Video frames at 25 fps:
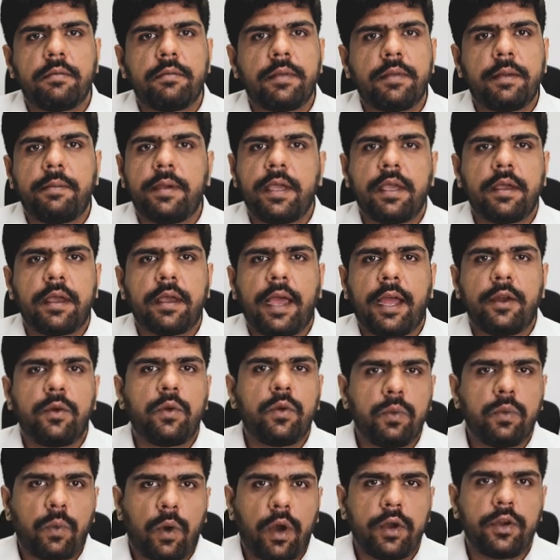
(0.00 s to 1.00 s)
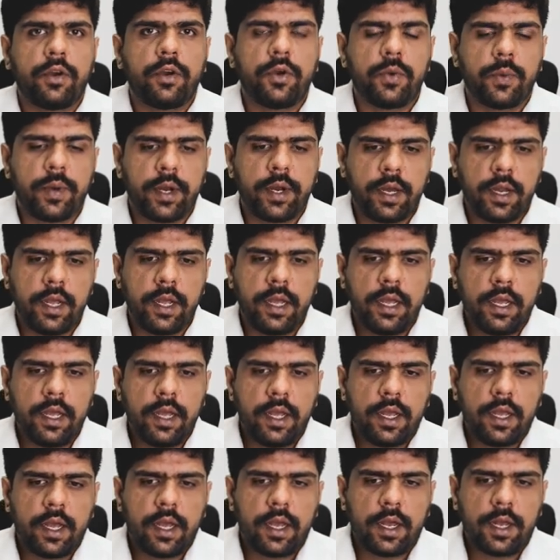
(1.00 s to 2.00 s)
maybe i don't want to do it
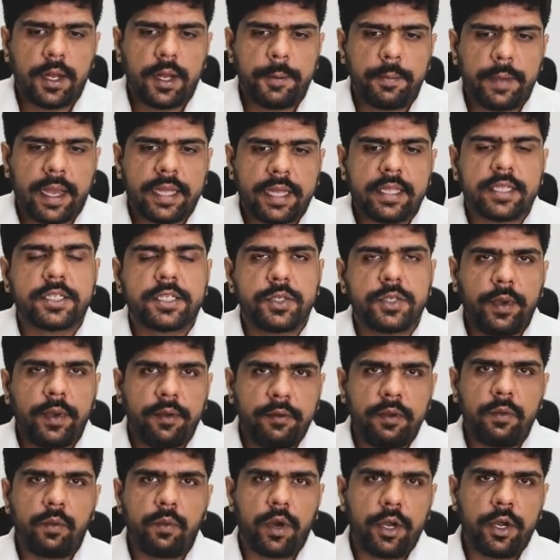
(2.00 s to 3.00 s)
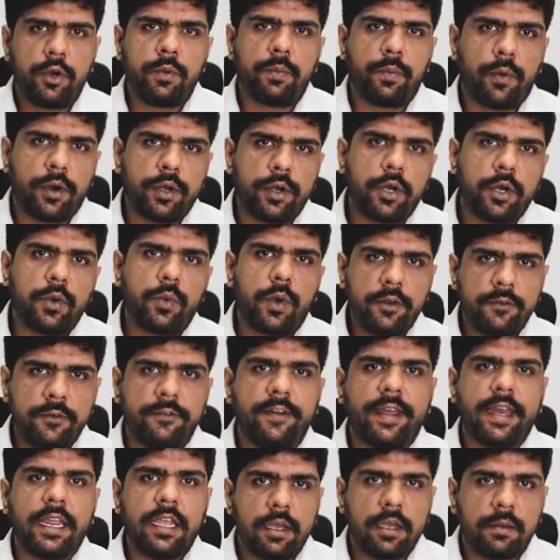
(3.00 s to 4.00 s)
um, and this is where we wanted to point out one
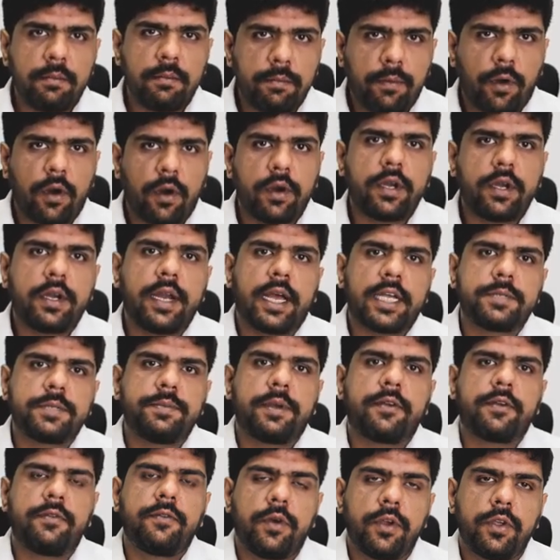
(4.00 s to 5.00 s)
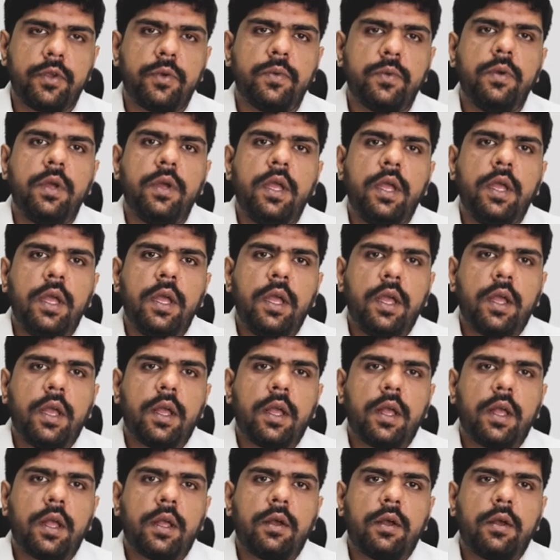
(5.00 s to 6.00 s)
very important aspect for you
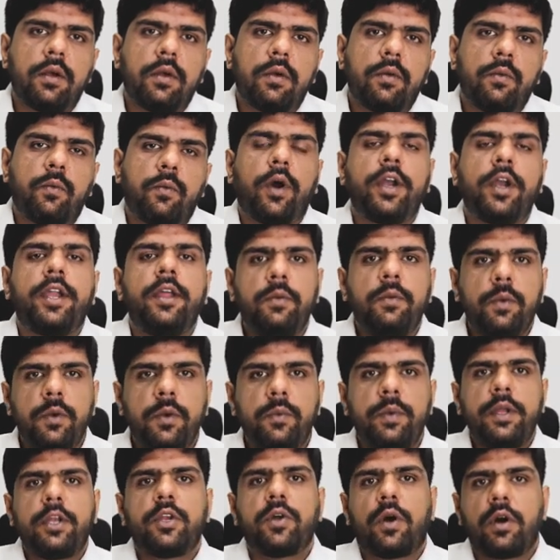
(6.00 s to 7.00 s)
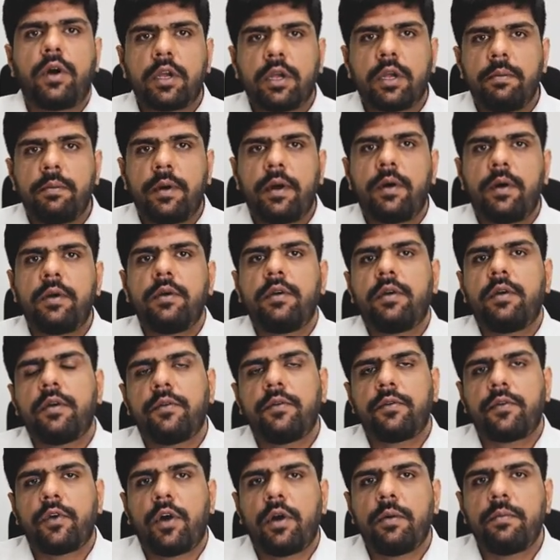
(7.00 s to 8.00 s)
whatever we talk about
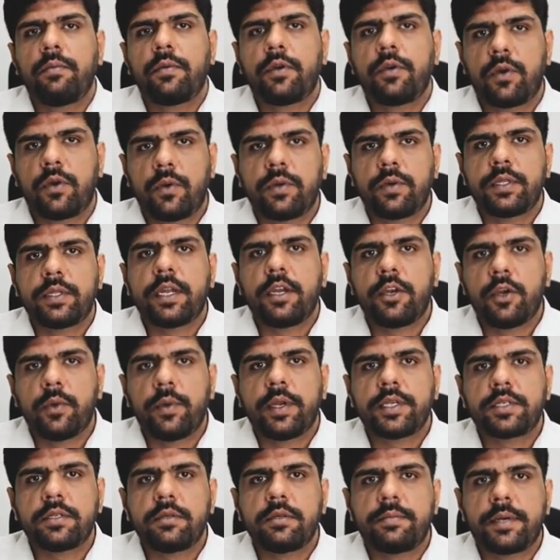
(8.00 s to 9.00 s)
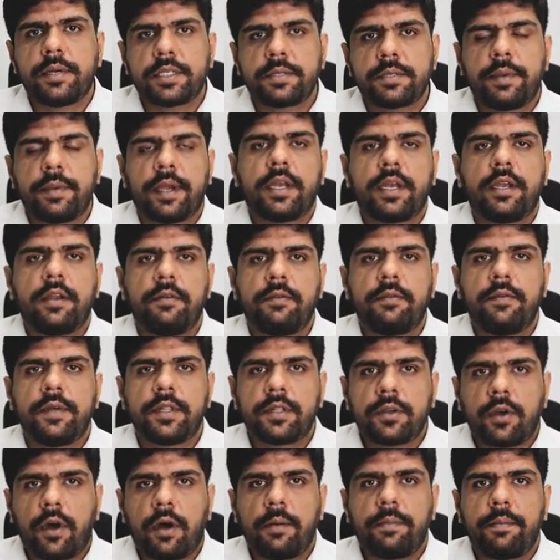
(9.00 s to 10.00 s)
from growth and innovation perspective
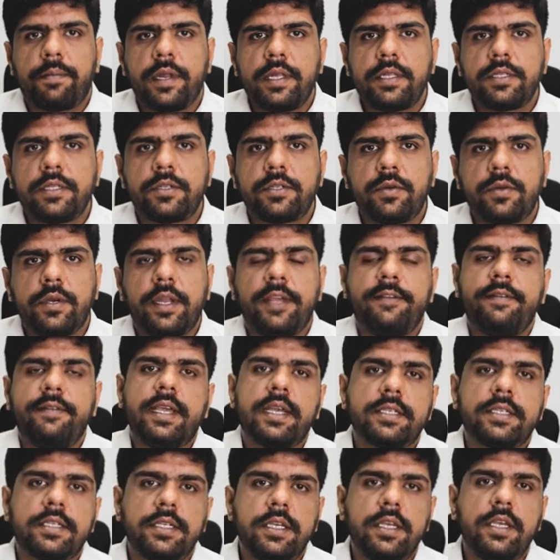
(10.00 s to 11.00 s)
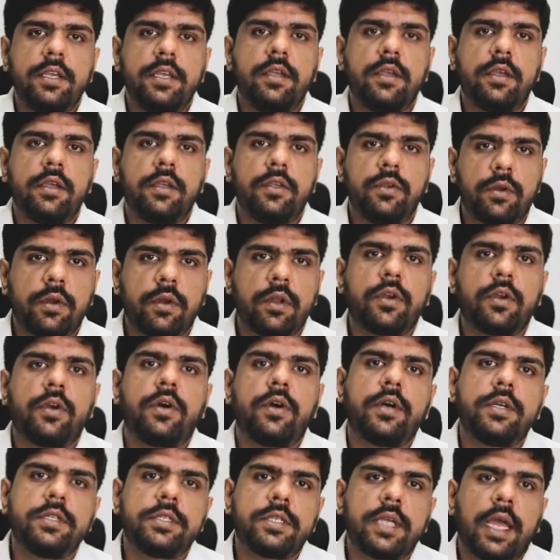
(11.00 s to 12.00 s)
with corporates today we are seeing
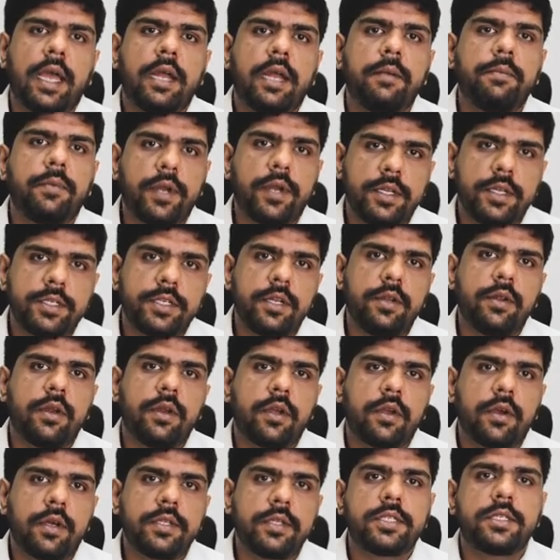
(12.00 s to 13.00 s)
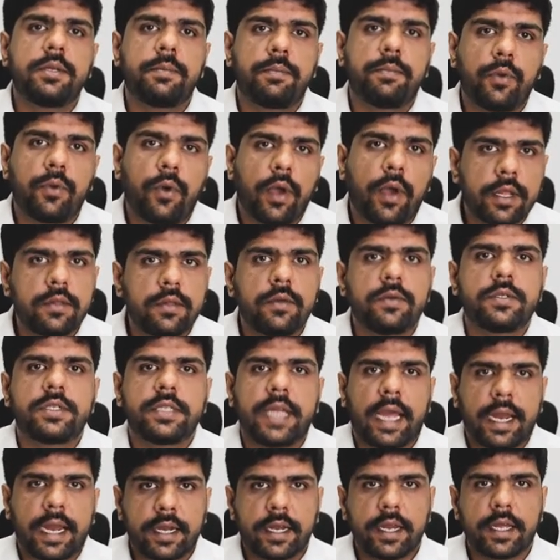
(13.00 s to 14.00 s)
unicorns and potential unicorns deploying those
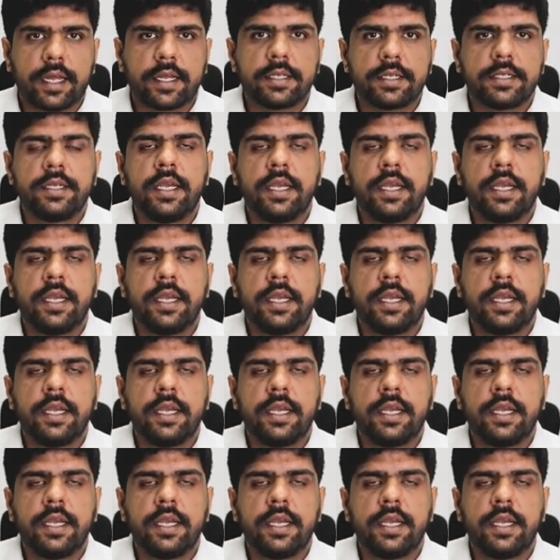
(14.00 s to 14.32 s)
tactics